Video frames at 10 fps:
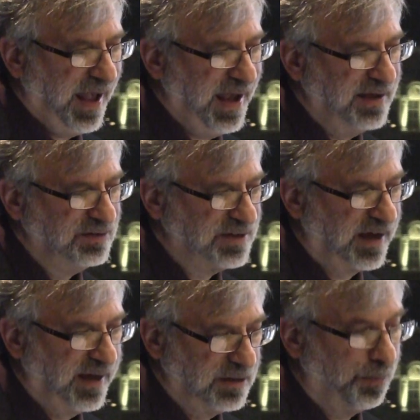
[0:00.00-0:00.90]
and
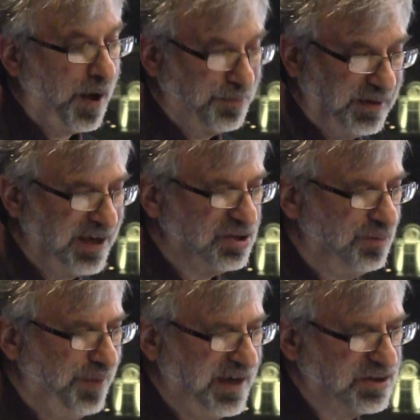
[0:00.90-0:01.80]
the
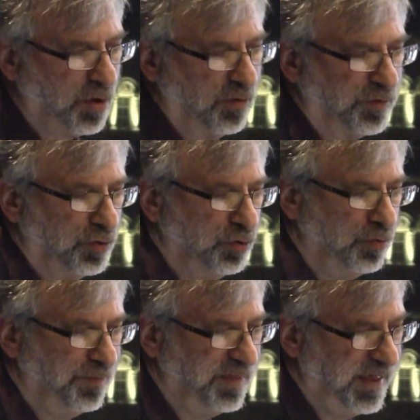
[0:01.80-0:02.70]
population base over
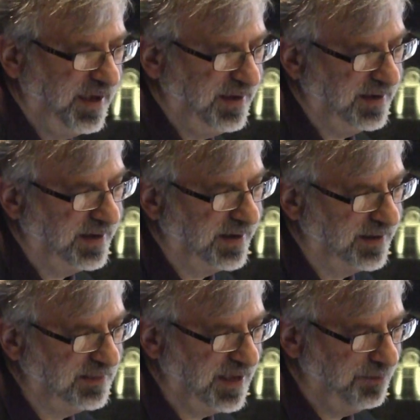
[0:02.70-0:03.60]
whom they
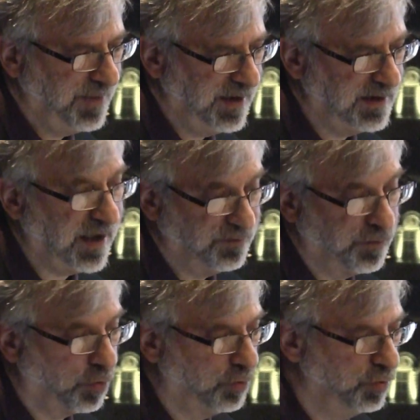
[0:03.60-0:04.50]
make, and
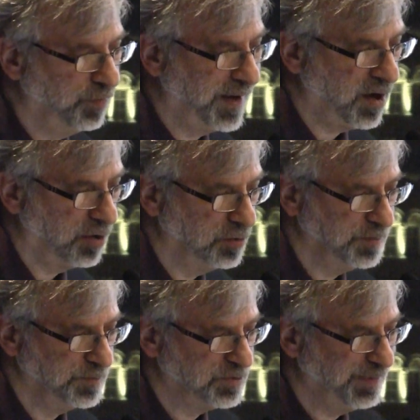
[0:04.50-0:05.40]
for whom and on
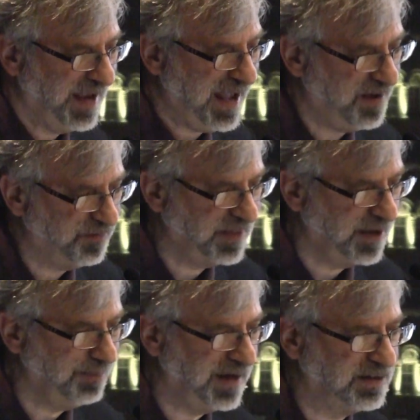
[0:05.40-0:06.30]
whose behalf
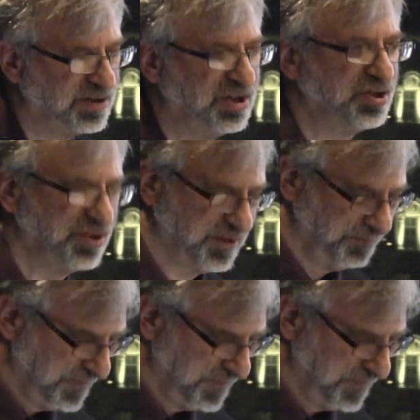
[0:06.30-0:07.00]
they make decisions.